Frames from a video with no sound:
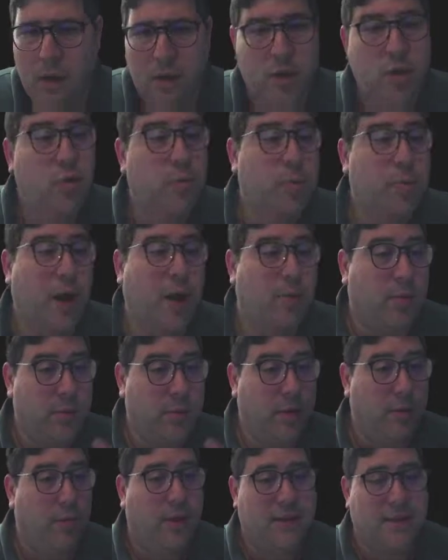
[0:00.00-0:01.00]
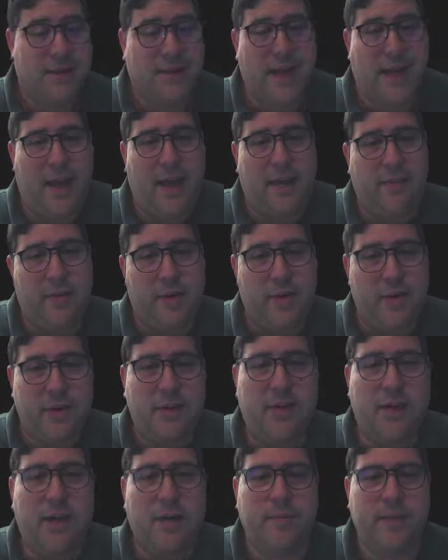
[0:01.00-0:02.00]
You probably want to tag the version
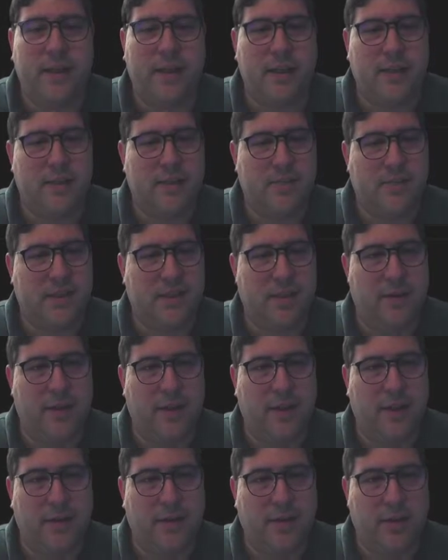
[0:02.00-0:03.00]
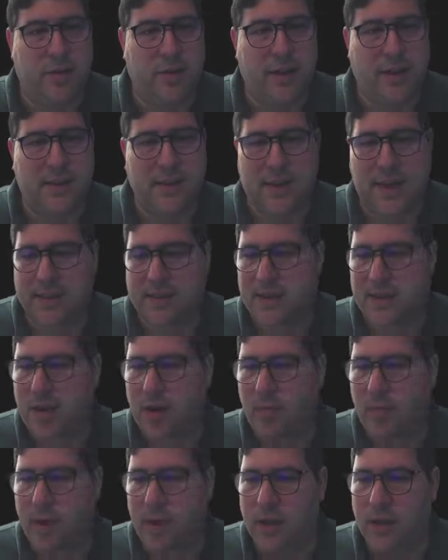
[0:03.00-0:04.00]
and update it specifically so you can test in
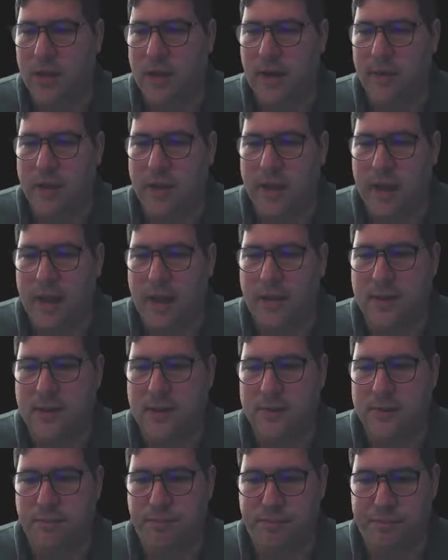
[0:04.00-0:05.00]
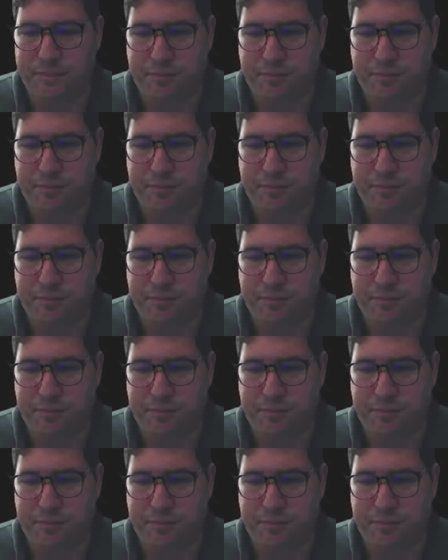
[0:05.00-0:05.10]
your build and everything else.